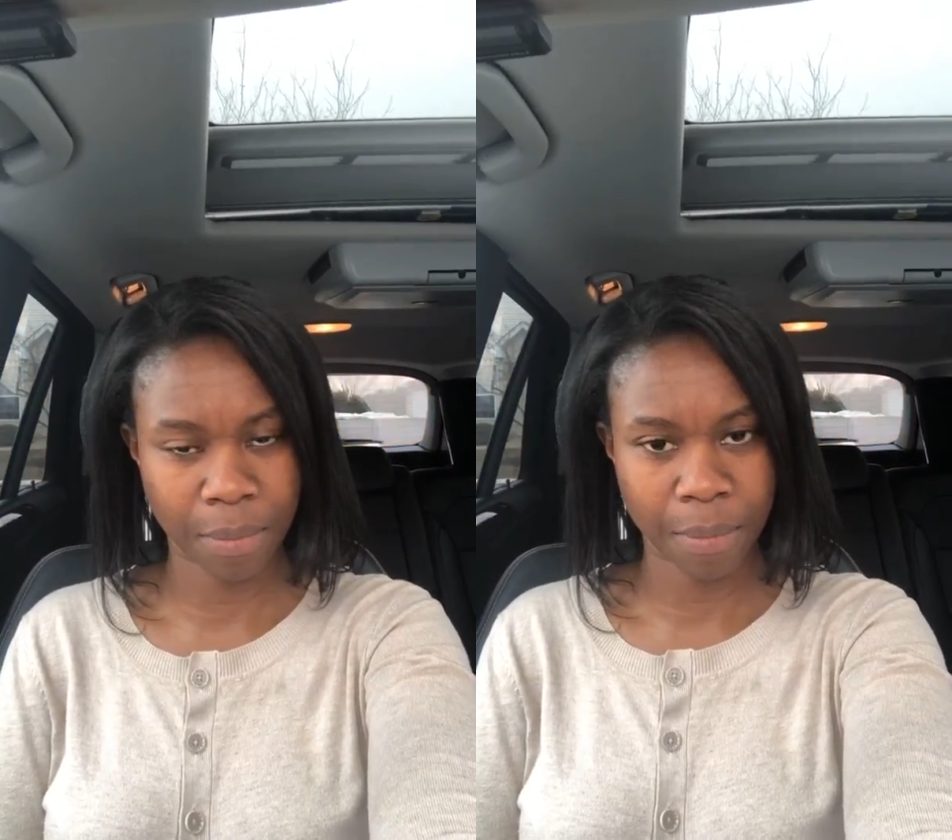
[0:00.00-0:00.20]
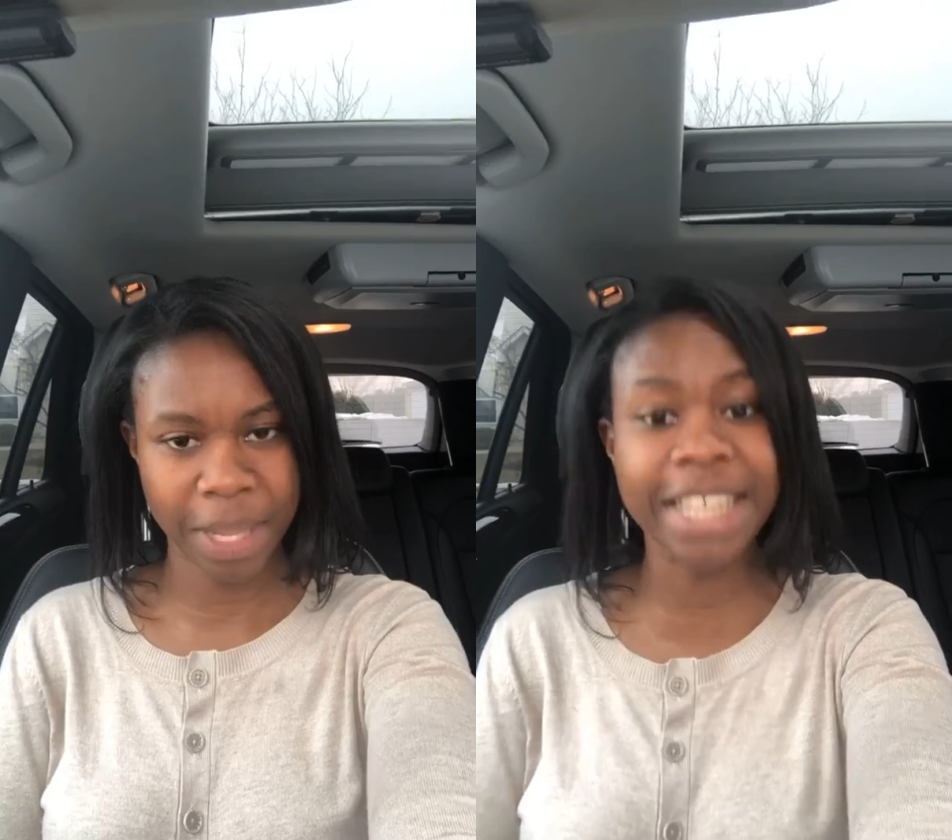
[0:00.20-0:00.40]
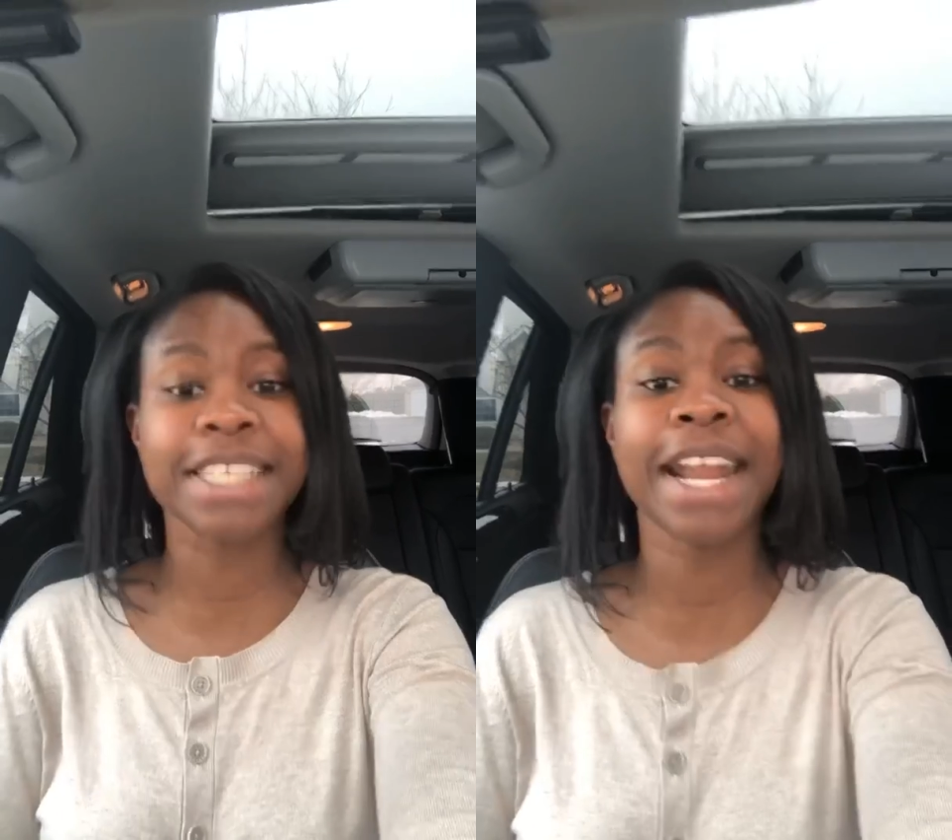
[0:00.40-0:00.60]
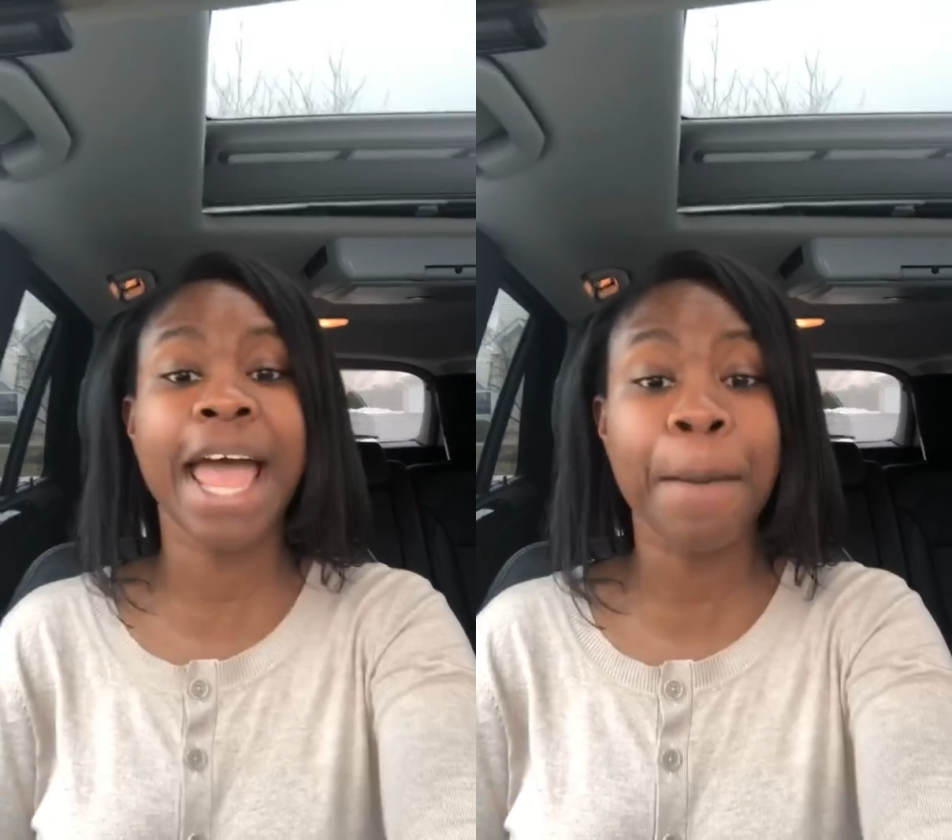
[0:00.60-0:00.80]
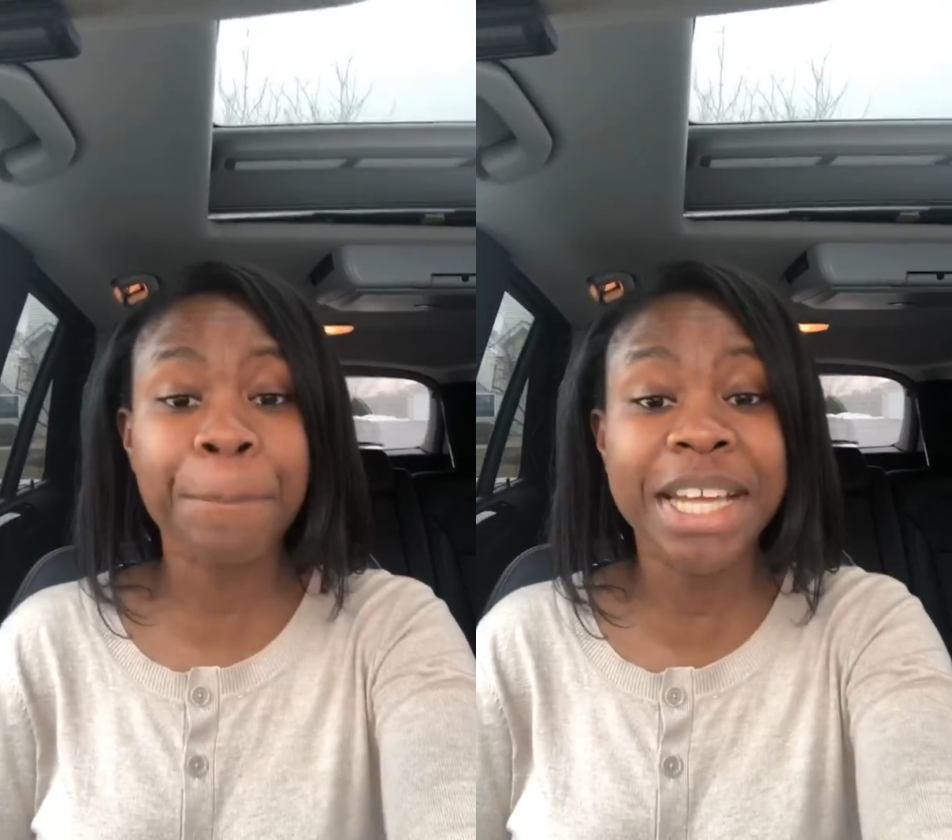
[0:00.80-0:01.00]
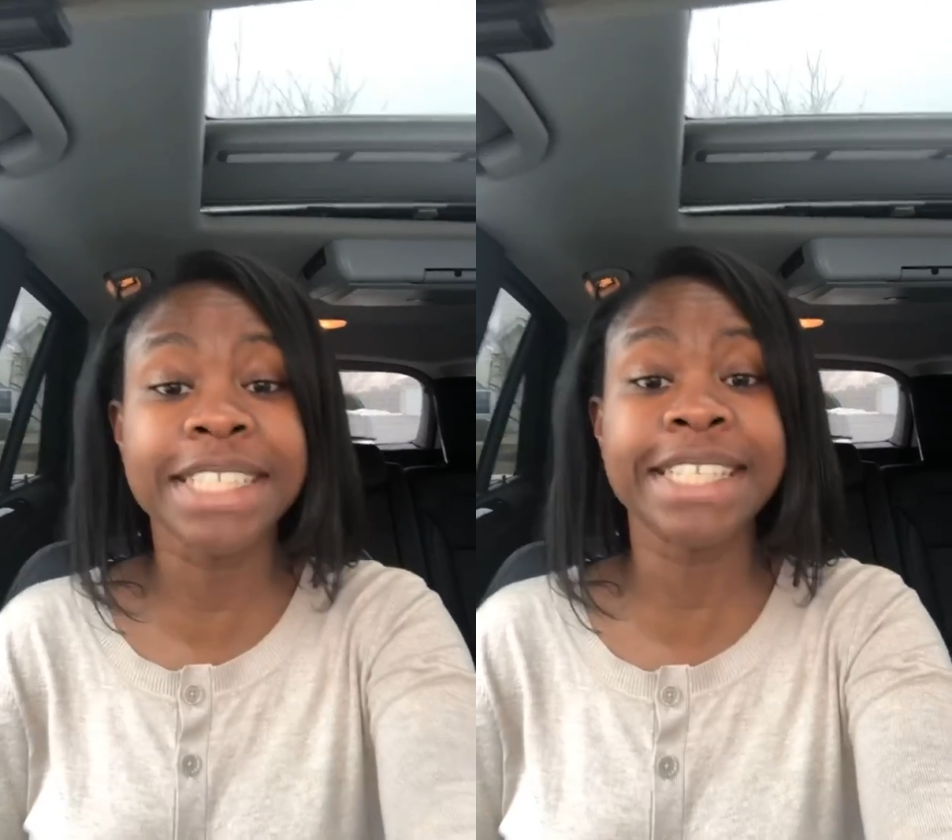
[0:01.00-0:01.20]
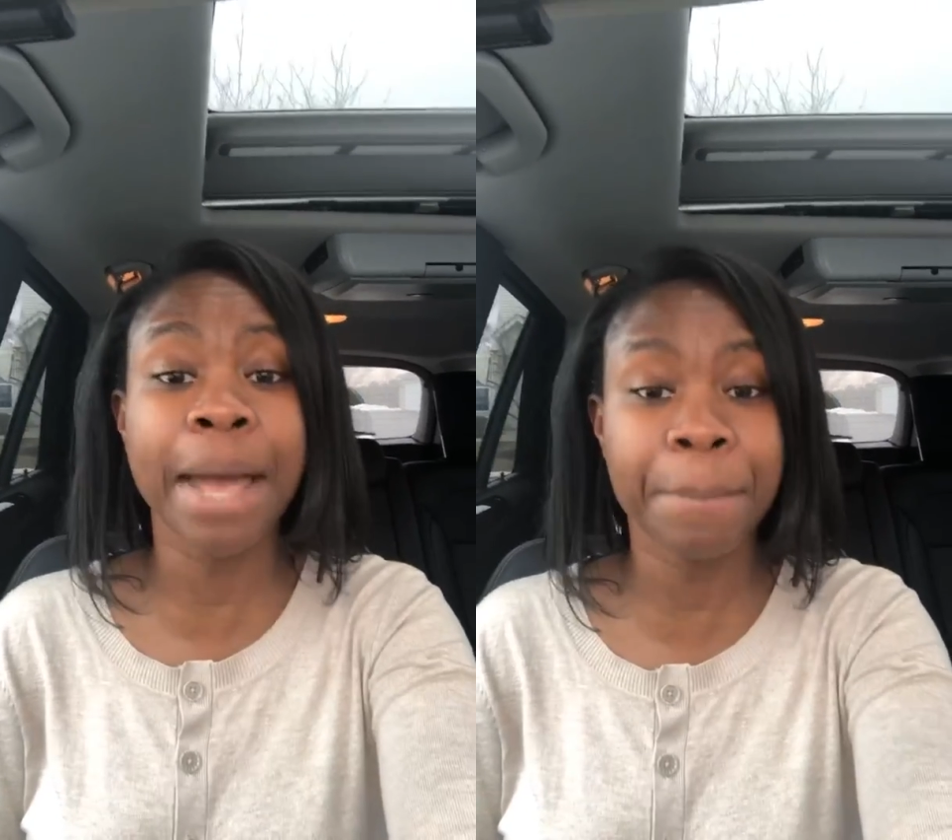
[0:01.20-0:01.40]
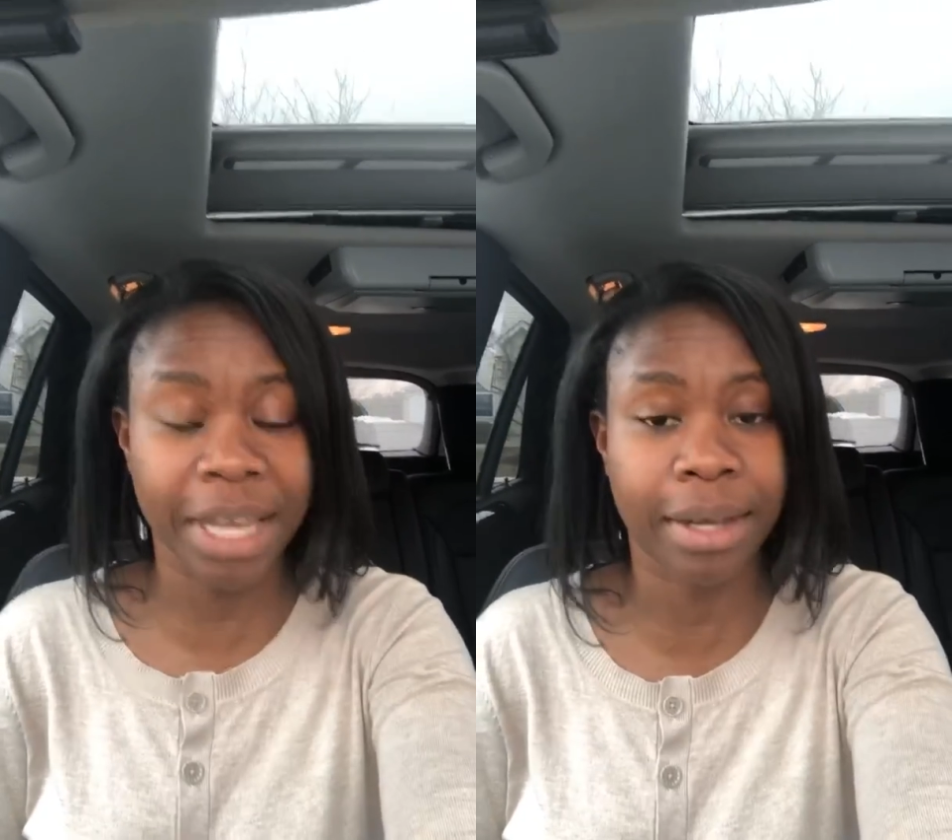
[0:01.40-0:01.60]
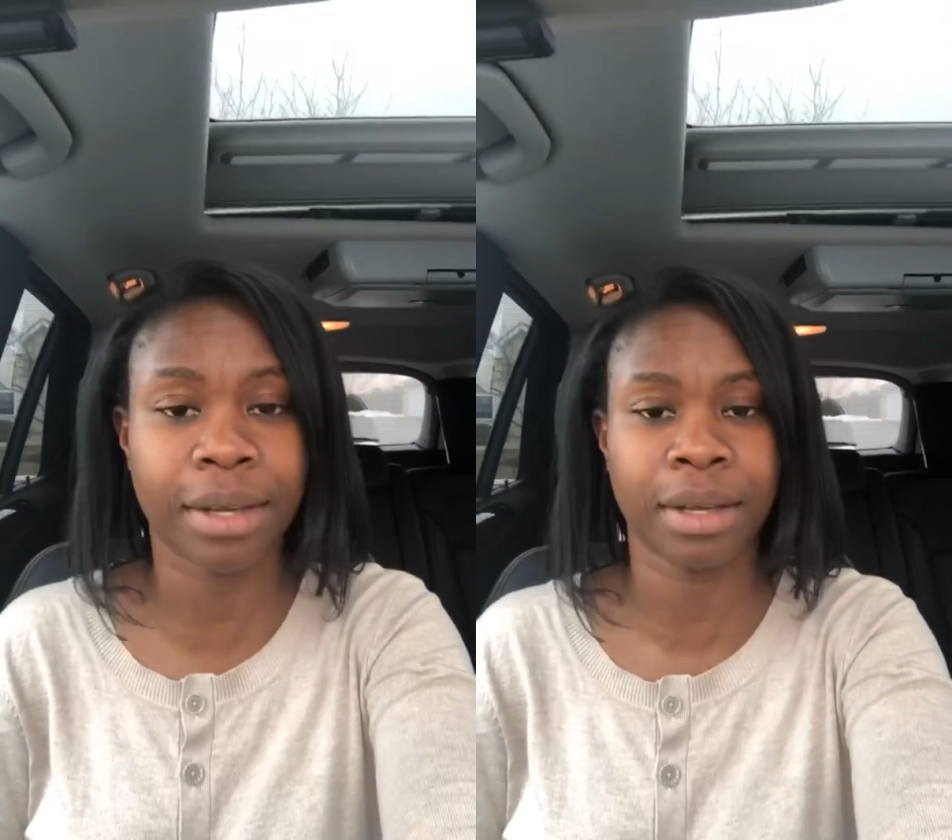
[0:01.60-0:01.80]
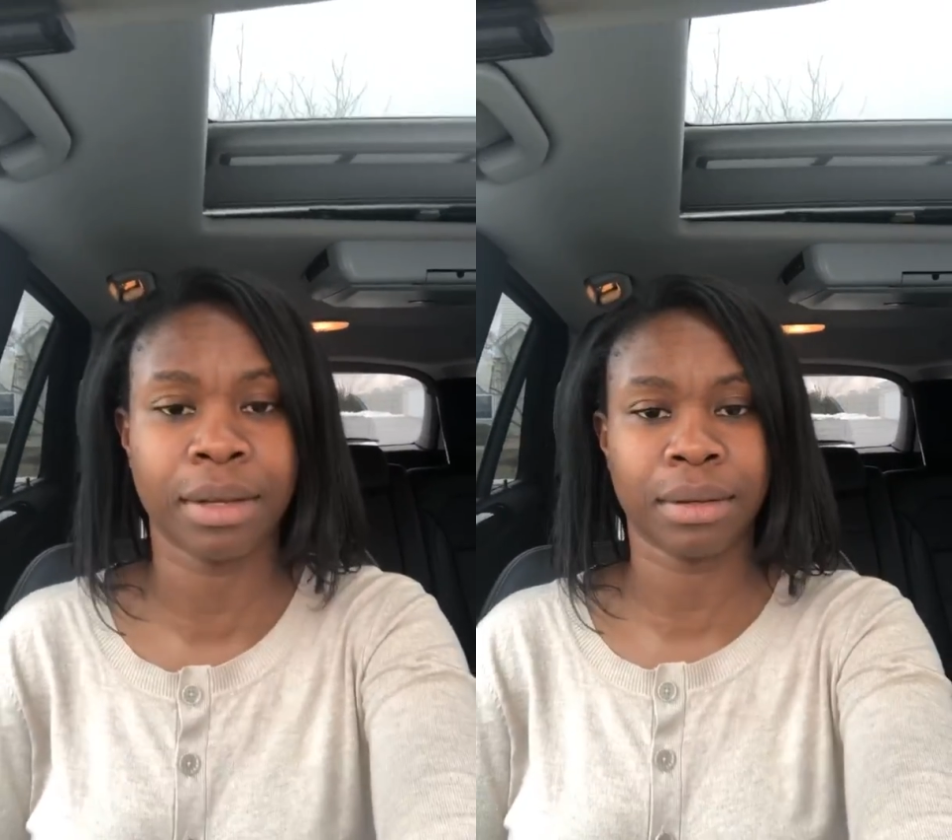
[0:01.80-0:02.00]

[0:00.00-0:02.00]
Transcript: It's an epidemic.